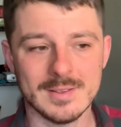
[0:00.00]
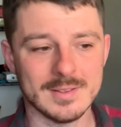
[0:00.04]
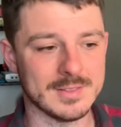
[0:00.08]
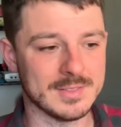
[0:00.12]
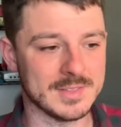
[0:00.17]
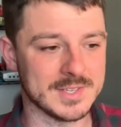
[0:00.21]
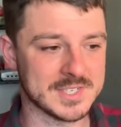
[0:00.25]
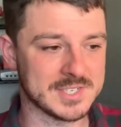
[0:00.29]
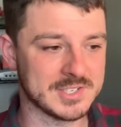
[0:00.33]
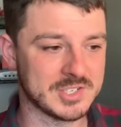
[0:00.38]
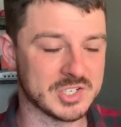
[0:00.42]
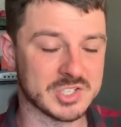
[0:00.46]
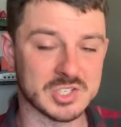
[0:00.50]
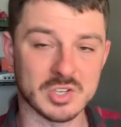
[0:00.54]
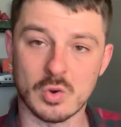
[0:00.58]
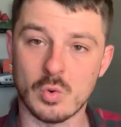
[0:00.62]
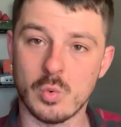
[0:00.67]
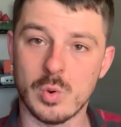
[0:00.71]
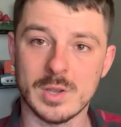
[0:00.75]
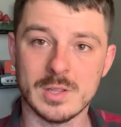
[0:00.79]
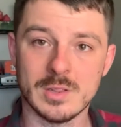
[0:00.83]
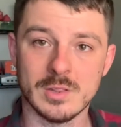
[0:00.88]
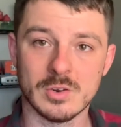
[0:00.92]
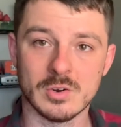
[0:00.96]
This is just a
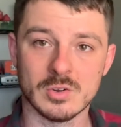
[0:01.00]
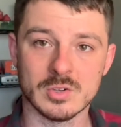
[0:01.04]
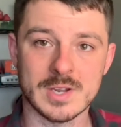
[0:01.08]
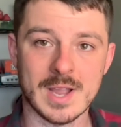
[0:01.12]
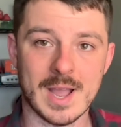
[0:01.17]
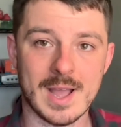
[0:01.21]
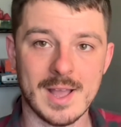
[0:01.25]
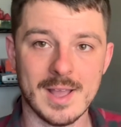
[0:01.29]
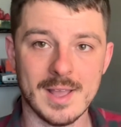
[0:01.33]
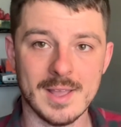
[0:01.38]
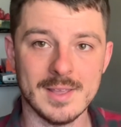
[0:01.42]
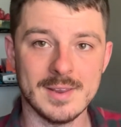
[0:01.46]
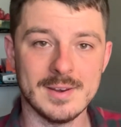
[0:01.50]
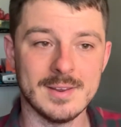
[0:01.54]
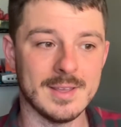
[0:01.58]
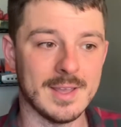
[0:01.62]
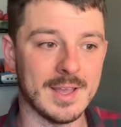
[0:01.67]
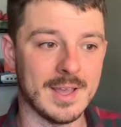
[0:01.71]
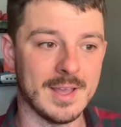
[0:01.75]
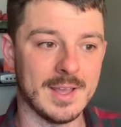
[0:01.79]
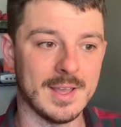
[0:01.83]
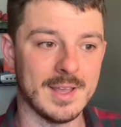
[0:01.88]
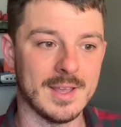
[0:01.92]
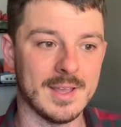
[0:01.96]
quick little guide.
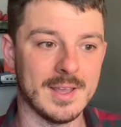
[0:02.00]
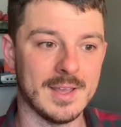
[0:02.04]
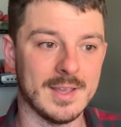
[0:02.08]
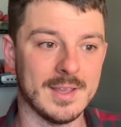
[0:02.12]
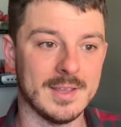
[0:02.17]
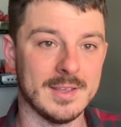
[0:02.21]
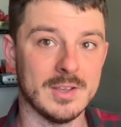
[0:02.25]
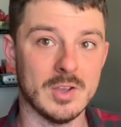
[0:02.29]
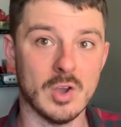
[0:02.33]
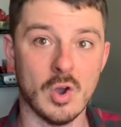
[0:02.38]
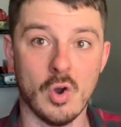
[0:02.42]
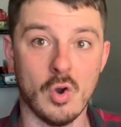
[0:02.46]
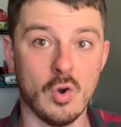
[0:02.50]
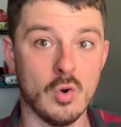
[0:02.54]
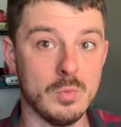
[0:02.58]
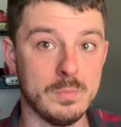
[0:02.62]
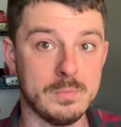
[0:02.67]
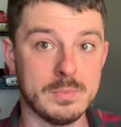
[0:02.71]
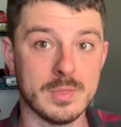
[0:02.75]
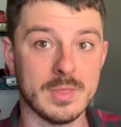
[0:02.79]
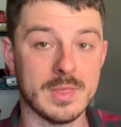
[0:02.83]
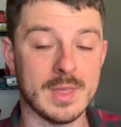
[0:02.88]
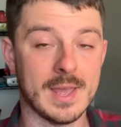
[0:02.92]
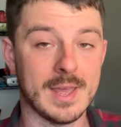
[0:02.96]
I hope
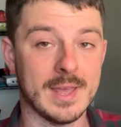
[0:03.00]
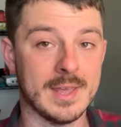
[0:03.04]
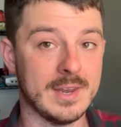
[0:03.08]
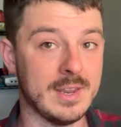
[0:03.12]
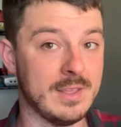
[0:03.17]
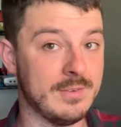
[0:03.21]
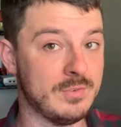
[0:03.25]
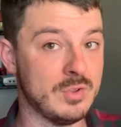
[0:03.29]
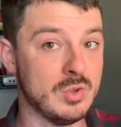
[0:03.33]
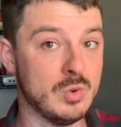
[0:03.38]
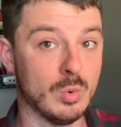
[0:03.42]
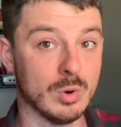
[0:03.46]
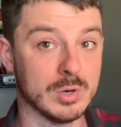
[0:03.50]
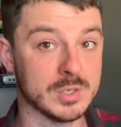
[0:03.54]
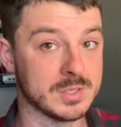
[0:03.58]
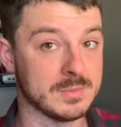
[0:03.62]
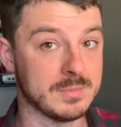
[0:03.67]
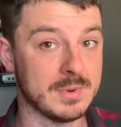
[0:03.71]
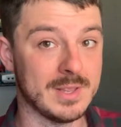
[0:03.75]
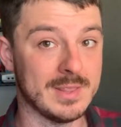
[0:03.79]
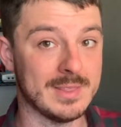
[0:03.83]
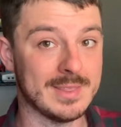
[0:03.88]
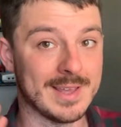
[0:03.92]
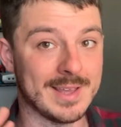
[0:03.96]
that if you are
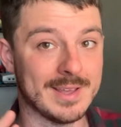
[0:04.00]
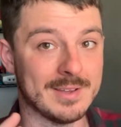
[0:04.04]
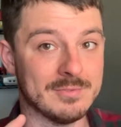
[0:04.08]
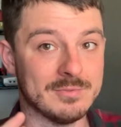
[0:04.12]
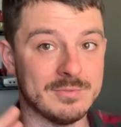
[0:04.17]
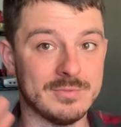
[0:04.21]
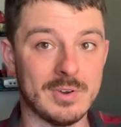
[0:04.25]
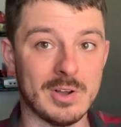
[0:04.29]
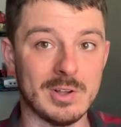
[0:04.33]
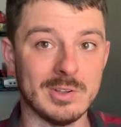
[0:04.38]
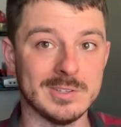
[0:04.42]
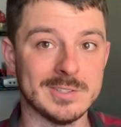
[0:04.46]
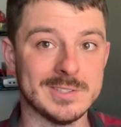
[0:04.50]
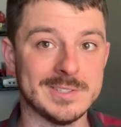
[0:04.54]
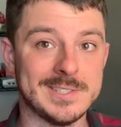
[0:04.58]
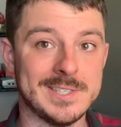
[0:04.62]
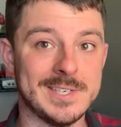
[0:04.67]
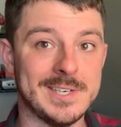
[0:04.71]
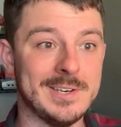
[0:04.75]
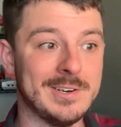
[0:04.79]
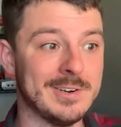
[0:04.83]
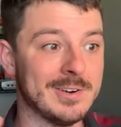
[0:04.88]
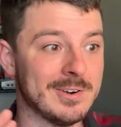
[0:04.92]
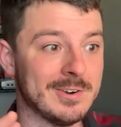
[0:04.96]
somebody that
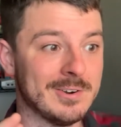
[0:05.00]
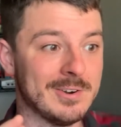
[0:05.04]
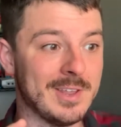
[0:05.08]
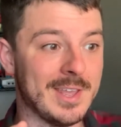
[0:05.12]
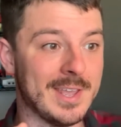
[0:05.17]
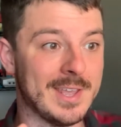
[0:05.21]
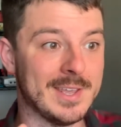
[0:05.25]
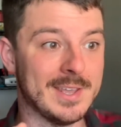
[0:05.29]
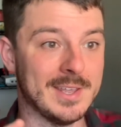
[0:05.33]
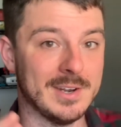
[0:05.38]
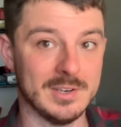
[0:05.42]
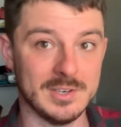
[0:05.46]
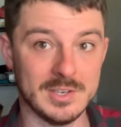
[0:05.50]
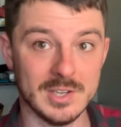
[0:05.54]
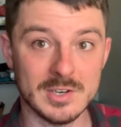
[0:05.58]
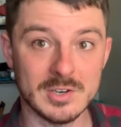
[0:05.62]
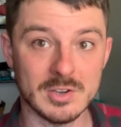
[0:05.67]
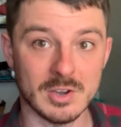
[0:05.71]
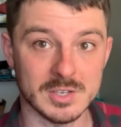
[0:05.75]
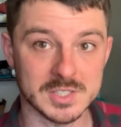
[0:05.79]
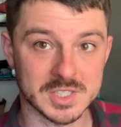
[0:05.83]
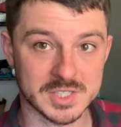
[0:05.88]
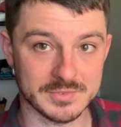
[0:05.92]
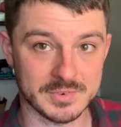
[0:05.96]
volunteered and did
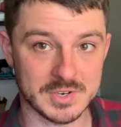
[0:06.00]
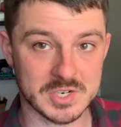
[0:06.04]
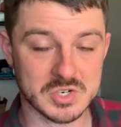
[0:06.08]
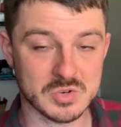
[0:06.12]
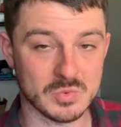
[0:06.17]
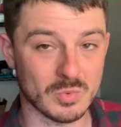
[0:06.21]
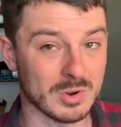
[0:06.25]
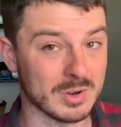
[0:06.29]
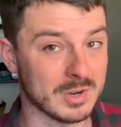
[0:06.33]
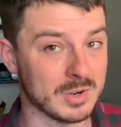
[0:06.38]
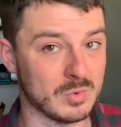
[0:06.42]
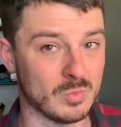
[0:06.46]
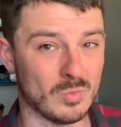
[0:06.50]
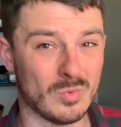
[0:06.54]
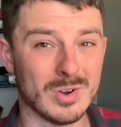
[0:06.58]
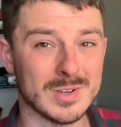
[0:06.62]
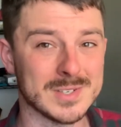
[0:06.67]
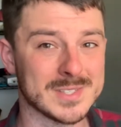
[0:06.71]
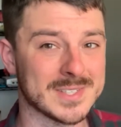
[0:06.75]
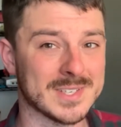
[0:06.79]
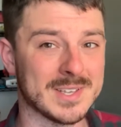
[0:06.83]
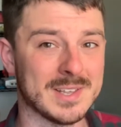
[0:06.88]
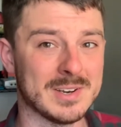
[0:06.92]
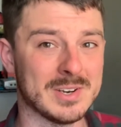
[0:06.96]
conservation work and
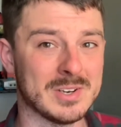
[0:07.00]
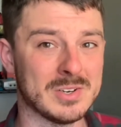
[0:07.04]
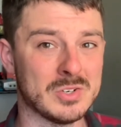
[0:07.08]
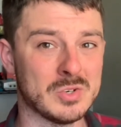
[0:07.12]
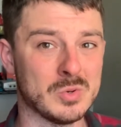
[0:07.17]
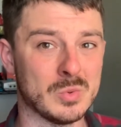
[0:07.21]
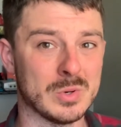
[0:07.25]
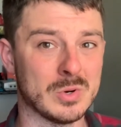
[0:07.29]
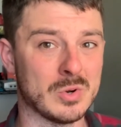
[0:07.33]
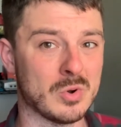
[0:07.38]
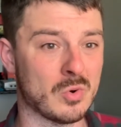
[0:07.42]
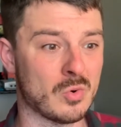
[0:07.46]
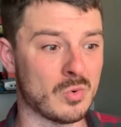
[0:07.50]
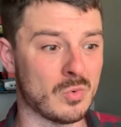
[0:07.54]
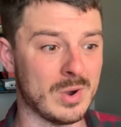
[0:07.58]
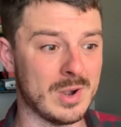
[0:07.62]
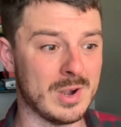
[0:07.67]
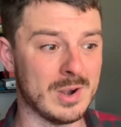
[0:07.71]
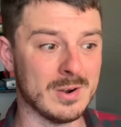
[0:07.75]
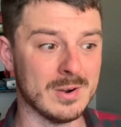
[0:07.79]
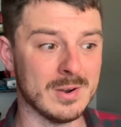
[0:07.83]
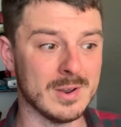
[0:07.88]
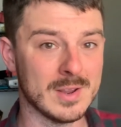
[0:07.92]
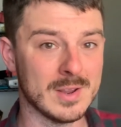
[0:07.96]
wants to get into a
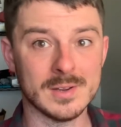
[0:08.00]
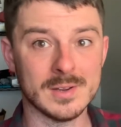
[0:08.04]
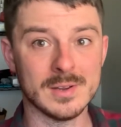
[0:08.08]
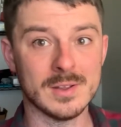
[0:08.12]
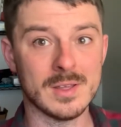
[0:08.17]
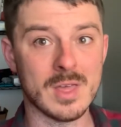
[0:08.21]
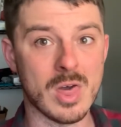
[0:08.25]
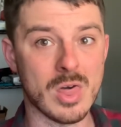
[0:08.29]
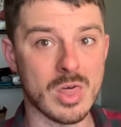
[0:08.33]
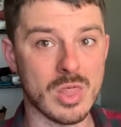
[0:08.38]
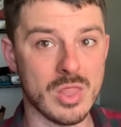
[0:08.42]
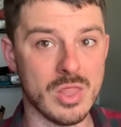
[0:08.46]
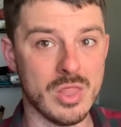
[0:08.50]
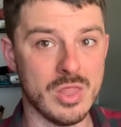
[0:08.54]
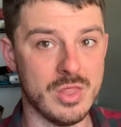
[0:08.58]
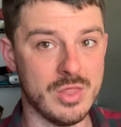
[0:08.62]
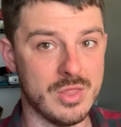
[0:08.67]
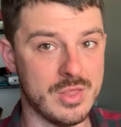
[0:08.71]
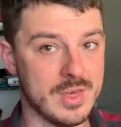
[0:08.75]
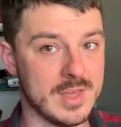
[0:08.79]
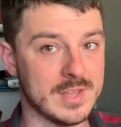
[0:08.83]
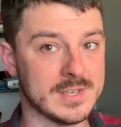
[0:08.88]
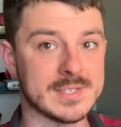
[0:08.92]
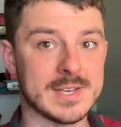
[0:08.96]
career,
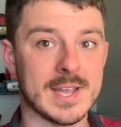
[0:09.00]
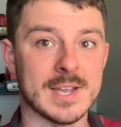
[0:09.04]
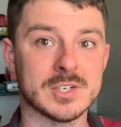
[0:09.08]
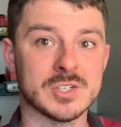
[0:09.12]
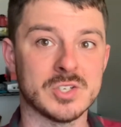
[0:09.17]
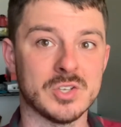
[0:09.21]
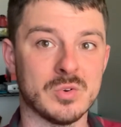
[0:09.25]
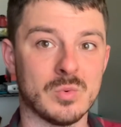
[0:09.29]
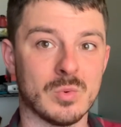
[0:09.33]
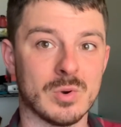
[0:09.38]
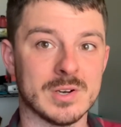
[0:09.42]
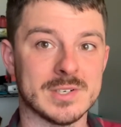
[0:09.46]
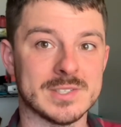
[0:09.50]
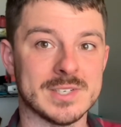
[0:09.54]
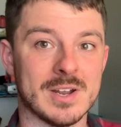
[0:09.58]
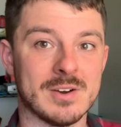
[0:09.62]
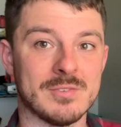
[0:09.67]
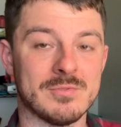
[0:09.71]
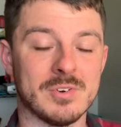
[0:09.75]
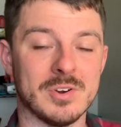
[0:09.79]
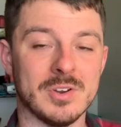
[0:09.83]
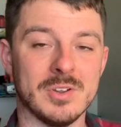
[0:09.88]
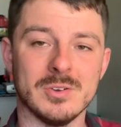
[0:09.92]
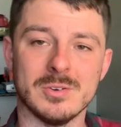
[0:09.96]
this actually works
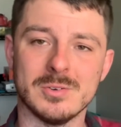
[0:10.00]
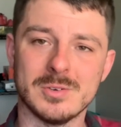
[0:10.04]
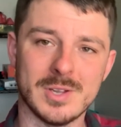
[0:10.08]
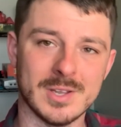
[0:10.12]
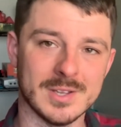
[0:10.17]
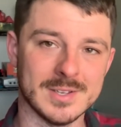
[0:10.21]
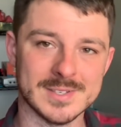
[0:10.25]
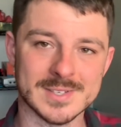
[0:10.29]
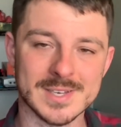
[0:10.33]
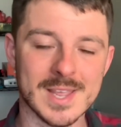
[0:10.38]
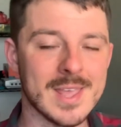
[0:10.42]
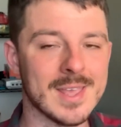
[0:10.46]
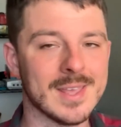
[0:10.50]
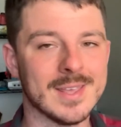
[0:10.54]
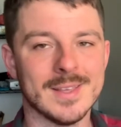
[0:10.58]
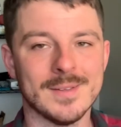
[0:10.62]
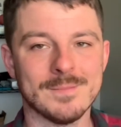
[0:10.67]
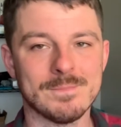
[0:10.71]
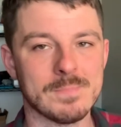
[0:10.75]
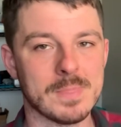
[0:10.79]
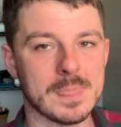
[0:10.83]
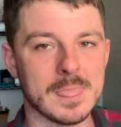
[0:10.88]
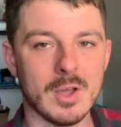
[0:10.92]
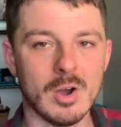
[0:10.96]
out for you. Because
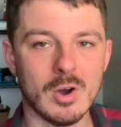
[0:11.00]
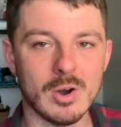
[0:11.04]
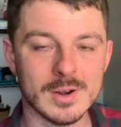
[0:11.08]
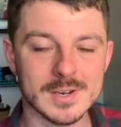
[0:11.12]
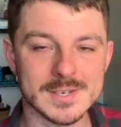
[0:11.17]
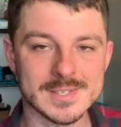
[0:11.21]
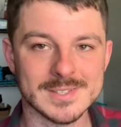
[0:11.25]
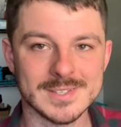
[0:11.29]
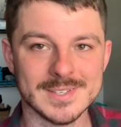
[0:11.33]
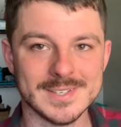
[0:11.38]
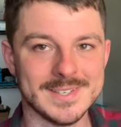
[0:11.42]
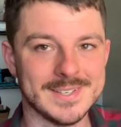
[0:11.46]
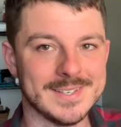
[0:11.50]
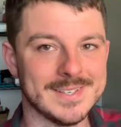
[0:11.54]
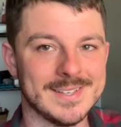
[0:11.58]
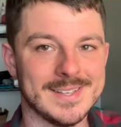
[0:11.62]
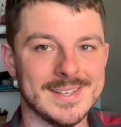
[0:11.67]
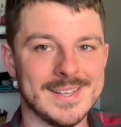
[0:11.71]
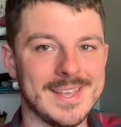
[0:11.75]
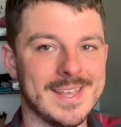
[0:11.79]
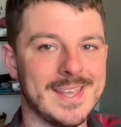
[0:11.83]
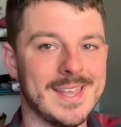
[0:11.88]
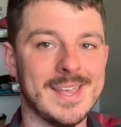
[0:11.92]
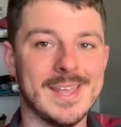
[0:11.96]
honestly,
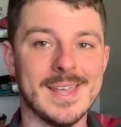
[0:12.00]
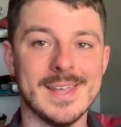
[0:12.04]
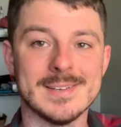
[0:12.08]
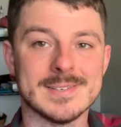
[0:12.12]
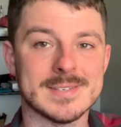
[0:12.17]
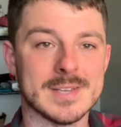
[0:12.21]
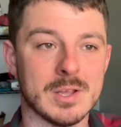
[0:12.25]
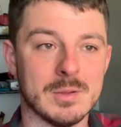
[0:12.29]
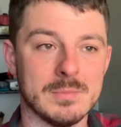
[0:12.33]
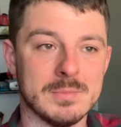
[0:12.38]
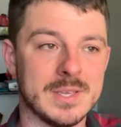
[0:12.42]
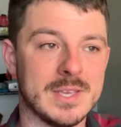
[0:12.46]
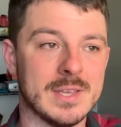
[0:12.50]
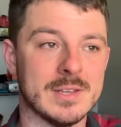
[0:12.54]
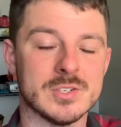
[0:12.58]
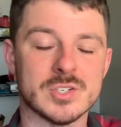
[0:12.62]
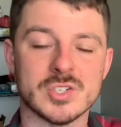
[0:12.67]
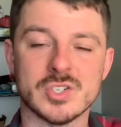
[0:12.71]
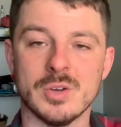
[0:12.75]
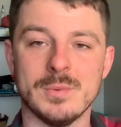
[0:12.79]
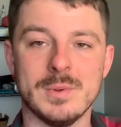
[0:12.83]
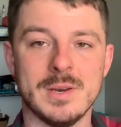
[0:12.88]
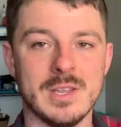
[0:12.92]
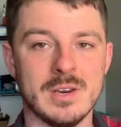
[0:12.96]
it has helped me get
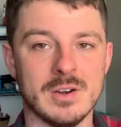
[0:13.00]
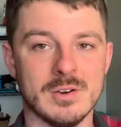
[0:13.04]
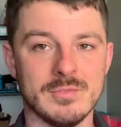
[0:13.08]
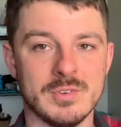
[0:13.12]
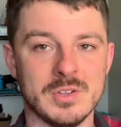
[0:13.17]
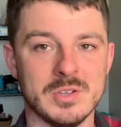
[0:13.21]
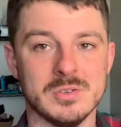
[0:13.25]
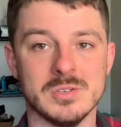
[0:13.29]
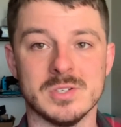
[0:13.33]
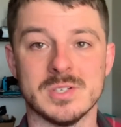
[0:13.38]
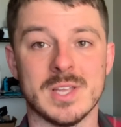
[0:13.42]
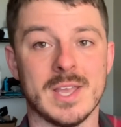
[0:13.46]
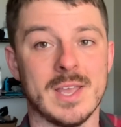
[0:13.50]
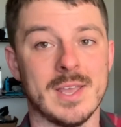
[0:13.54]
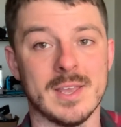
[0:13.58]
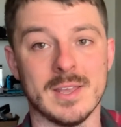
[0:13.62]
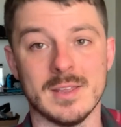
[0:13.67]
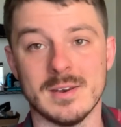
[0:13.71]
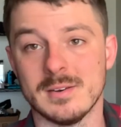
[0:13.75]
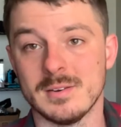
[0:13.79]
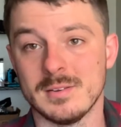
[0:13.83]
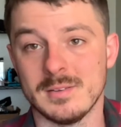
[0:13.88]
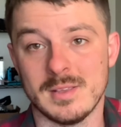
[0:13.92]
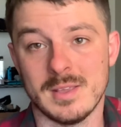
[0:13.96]
so many interviews
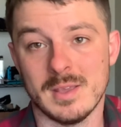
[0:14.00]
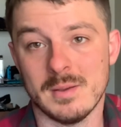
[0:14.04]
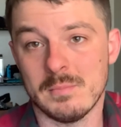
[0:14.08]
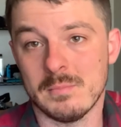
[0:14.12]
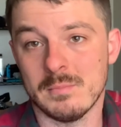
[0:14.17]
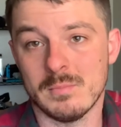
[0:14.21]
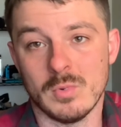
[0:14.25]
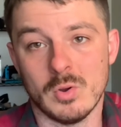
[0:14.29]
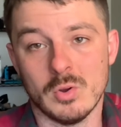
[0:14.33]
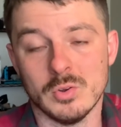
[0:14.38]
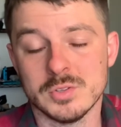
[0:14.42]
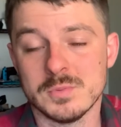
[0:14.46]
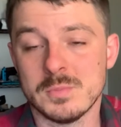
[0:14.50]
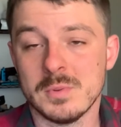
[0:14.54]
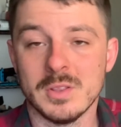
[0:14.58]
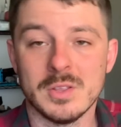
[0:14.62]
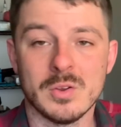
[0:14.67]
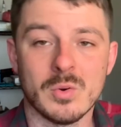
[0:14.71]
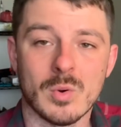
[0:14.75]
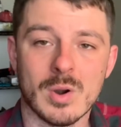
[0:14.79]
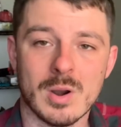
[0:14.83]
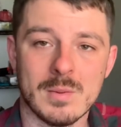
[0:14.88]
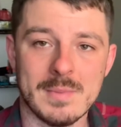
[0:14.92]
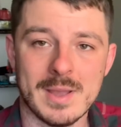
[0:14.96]
and get ultimately
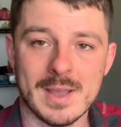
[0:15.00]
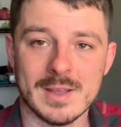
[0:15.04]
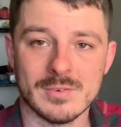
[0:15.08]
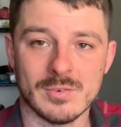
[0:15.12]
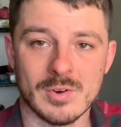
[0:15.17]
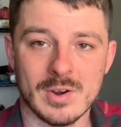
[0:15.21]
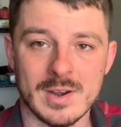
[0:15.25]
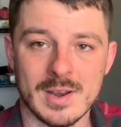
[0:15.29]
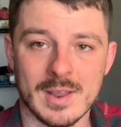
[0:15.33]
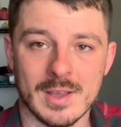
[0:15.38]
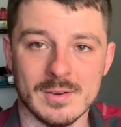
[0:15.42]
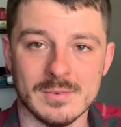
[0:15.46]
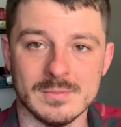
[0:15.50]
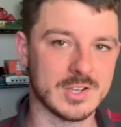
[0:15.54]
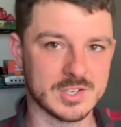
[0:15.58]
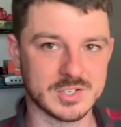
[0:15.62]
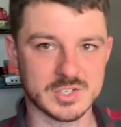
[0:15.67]
where I'm at right now.